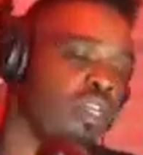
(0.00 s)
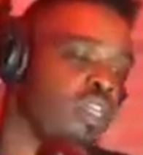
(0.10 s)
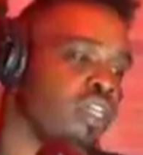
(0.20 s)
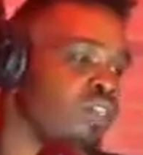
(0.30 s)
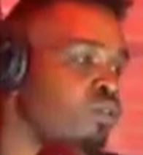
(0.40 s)

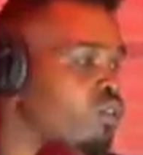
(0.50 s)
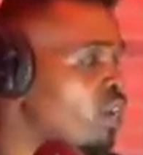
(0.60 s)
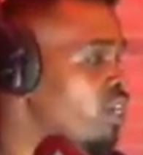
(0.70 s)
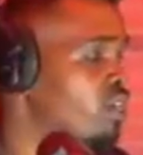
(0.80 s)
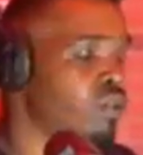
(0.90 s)
that you
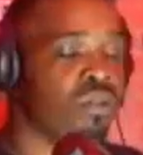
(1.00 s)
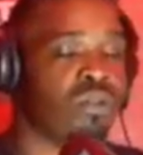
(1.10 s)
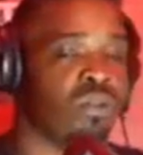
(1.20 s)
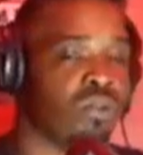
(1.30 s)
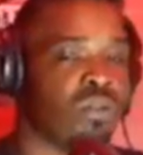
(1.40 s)
trying to do.
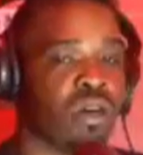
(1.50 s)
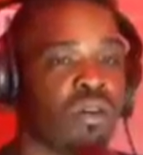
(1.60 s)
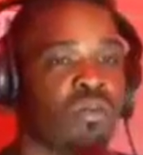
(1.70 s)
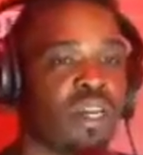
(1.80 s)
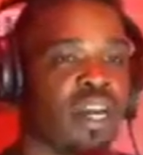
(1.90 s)

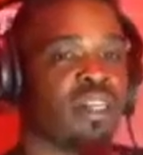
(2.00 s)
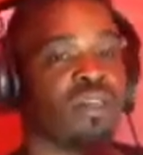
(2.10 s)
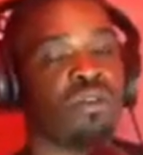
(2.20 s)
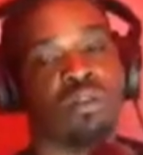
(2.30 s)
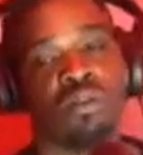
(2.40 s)
We got you.
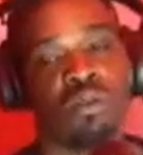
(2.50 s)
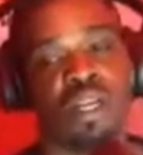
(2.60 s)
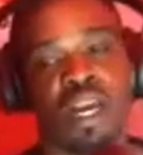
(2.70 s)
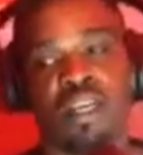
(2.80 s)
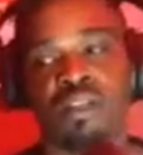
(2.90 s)
We
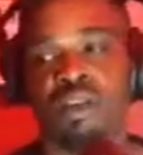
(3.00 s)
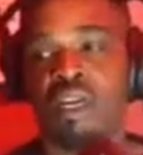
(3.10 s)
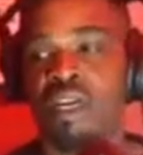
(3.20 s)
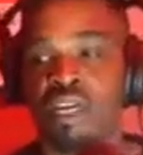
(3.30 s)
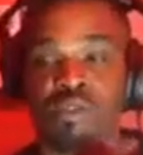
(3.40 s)
got you.
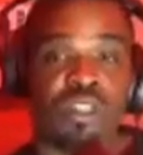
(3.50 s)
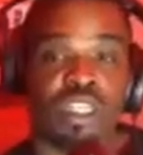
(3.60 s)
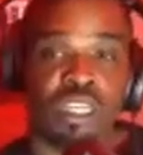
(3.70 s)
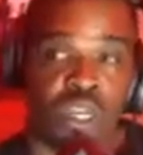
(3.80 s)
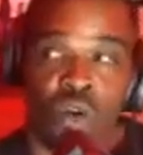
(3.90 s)
That's what
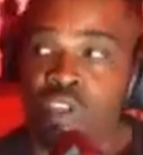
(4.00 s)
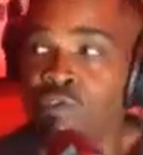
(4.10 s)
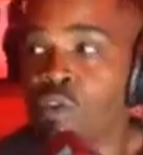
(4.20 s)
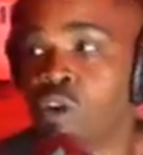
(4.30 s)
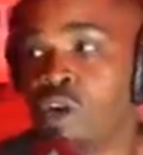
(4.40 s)
this show is
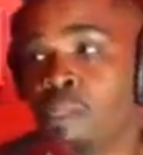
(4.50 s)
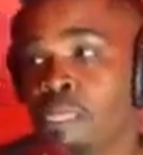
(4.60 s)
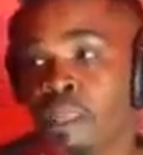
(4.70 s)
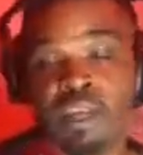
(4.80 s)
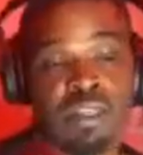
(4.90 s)
for.
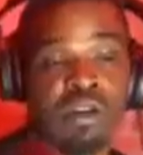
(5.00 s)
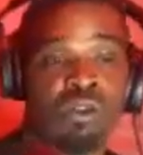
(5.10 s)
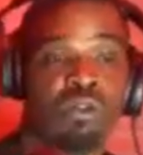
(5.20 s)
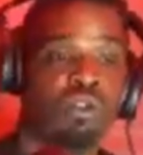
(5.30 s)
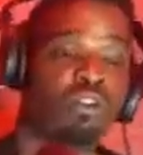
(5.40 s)

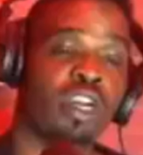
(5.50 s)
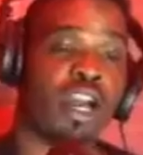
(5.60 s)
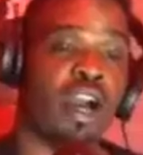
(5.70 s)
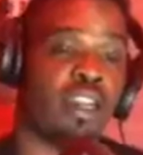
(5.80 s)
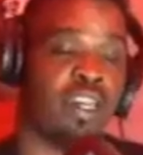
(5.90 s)
So you can
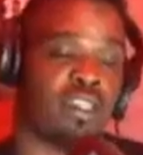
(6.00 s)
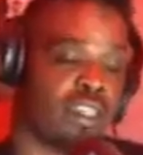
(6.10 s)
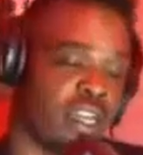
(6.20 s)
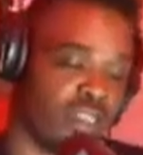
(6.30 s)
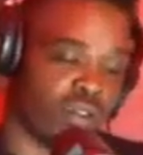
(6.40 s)
call in
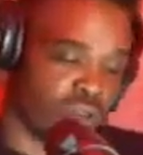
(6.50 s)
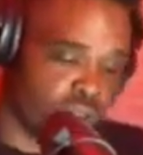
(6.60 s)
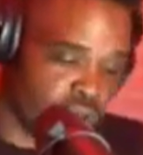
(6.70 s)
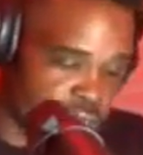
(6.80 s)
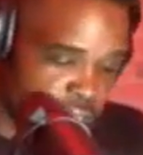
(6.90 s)
today too. You
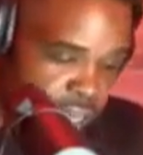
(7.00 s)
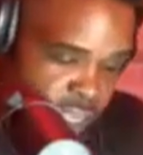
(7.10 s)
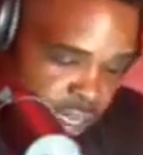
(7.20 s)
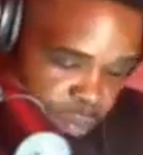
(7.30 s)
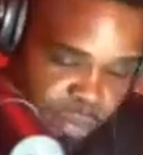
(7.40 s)
can call in
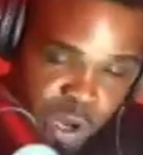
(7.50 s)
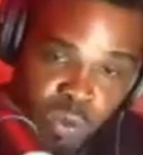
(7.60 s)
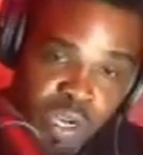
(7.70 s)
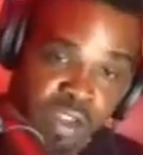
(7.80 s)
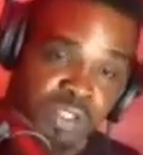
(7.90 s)
and promote
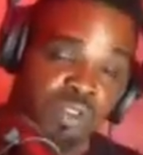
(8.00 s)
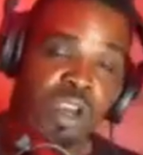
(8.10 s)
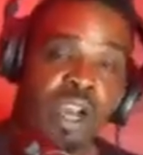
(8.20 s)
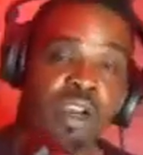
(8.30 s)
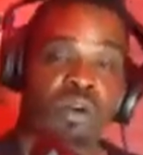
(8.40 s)
whatever you
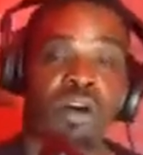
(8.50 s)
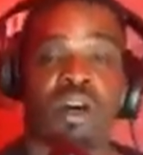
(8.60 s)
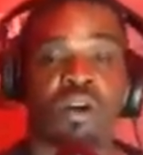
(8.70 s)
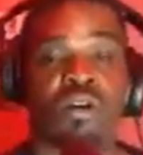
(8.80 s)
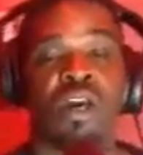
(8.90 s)
got going
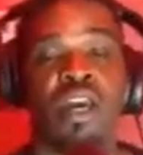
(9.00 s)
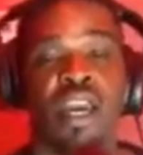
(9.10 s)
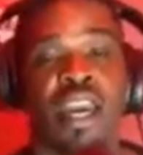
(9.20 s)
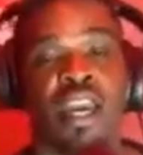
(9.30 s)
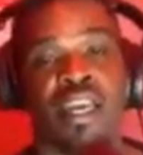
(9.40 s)
on
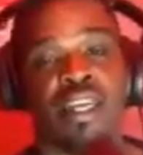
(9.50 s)
at any